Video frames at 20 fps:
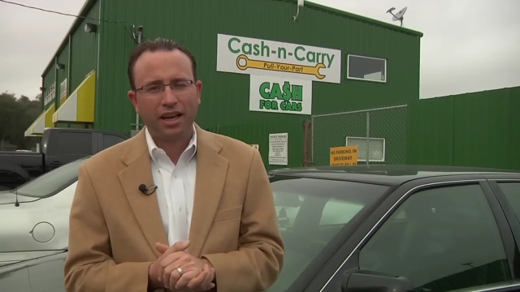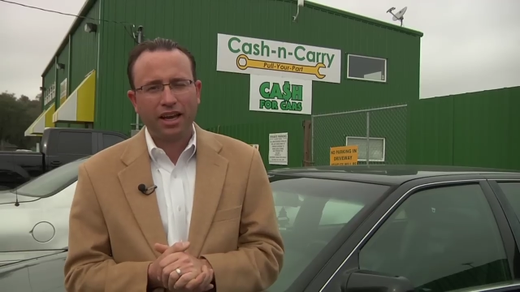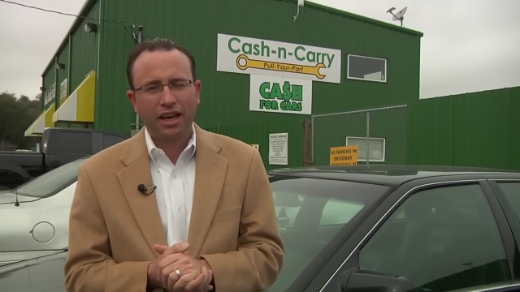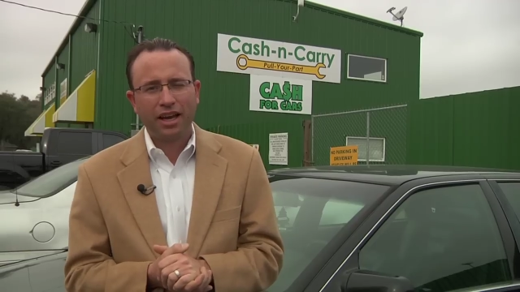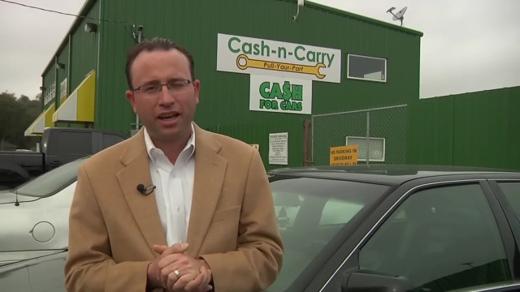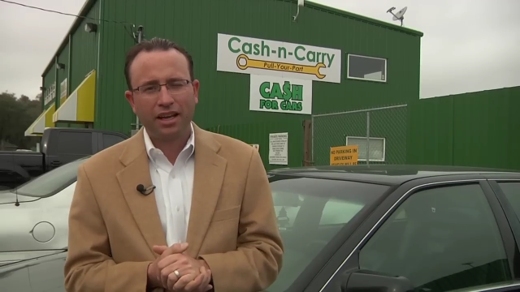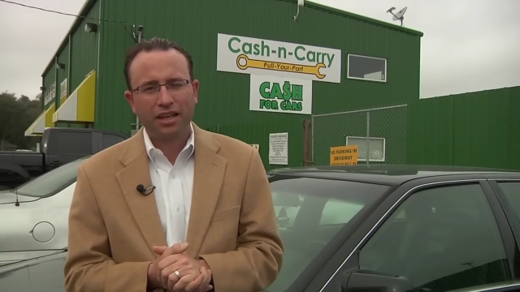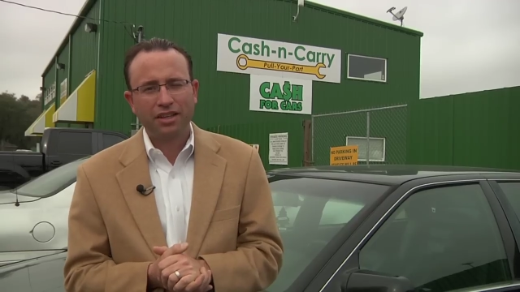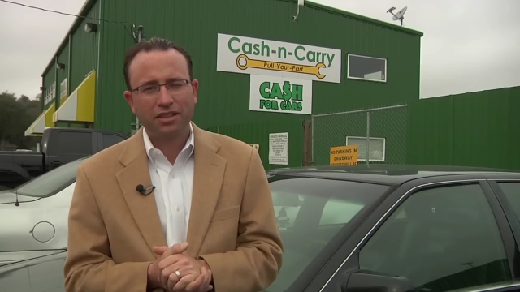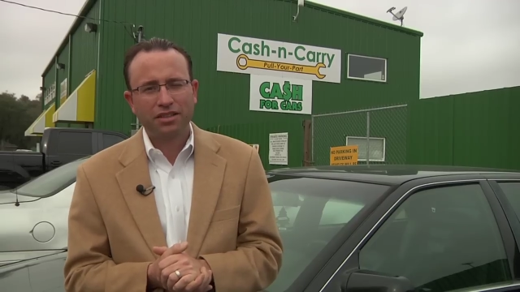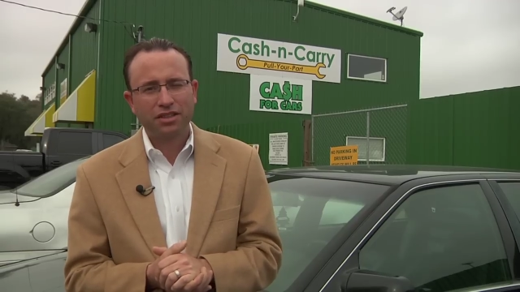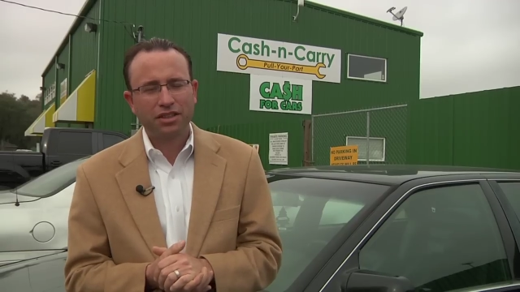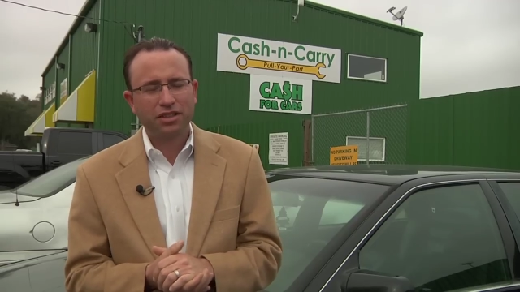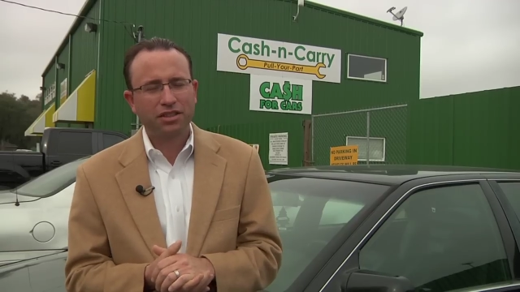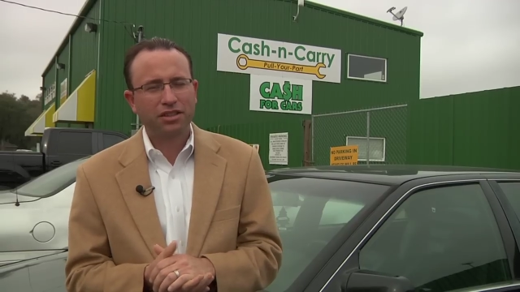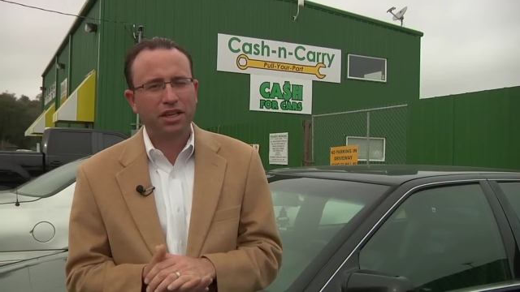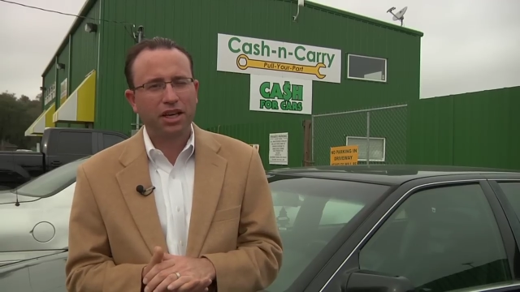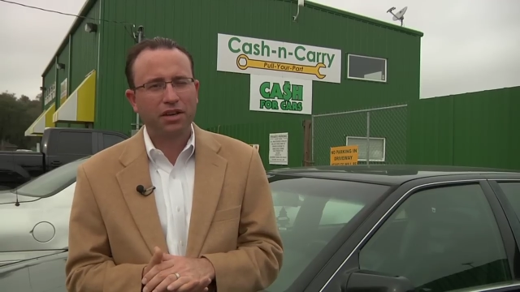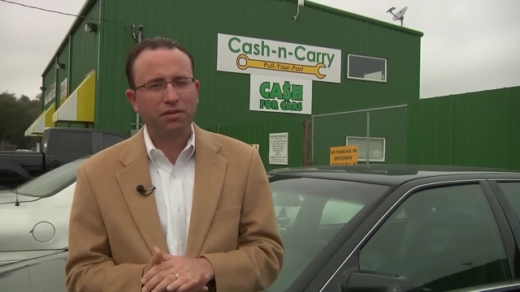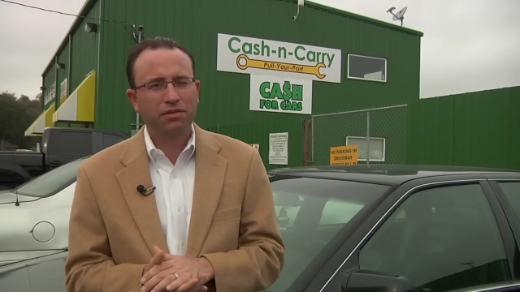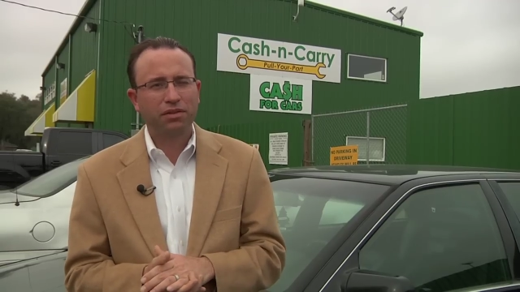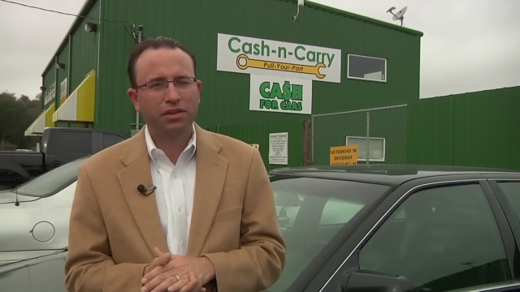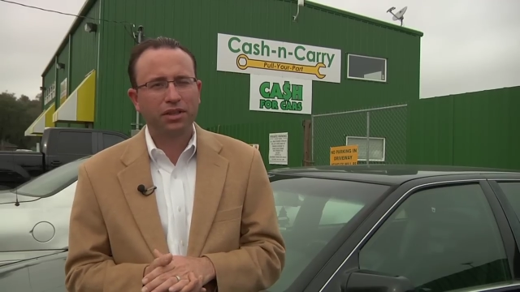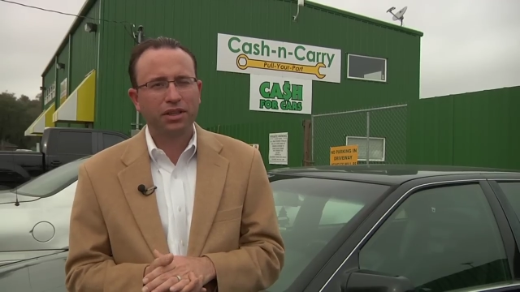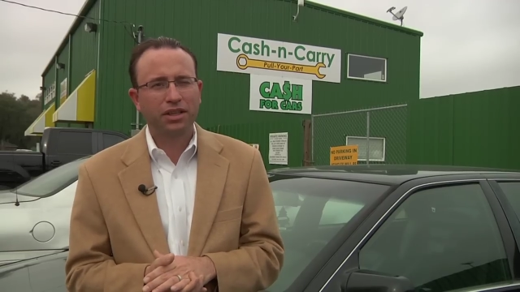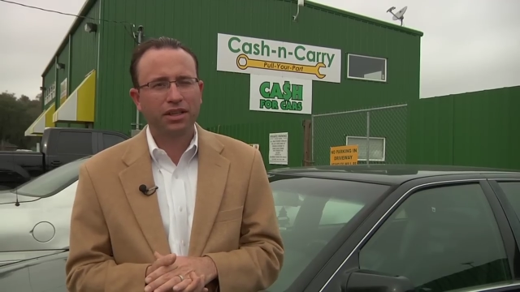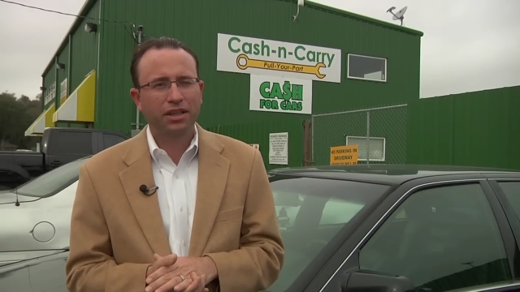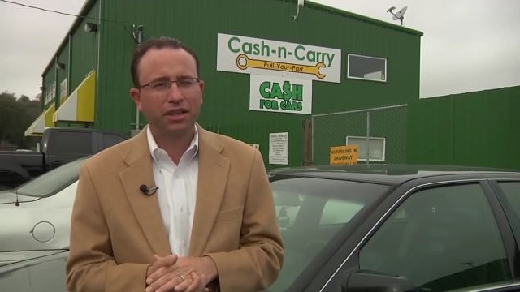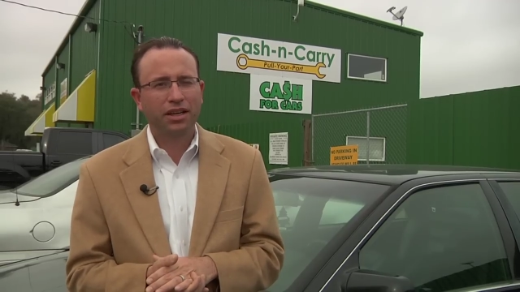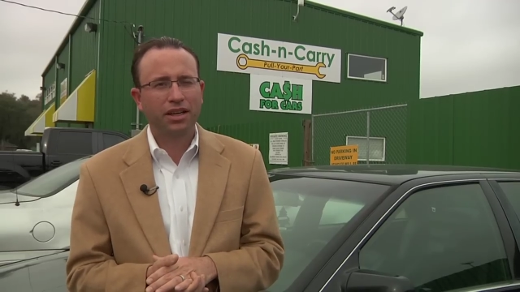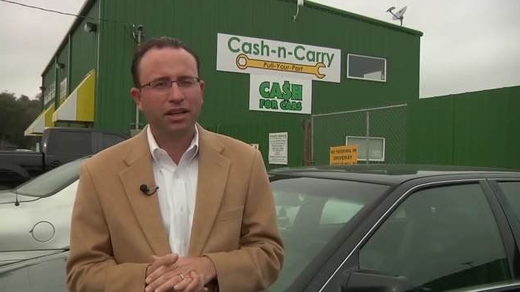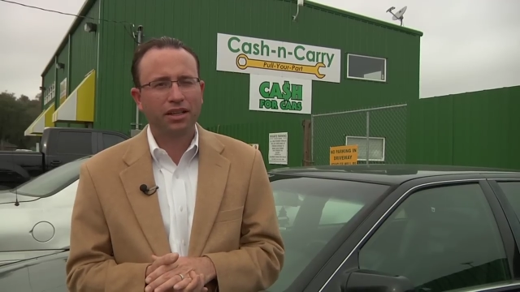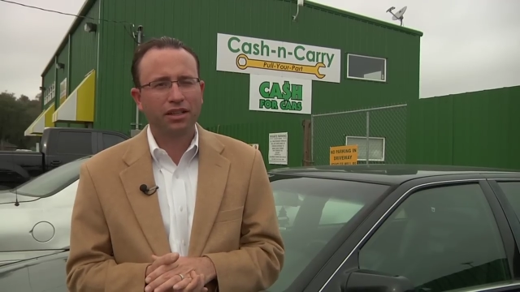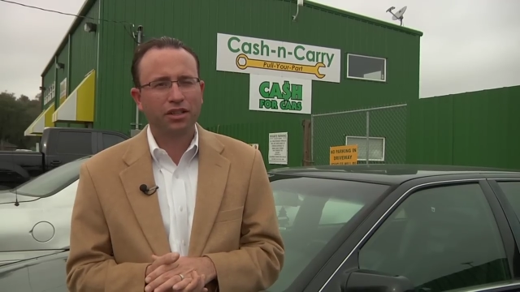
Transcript: And she's definitely uh,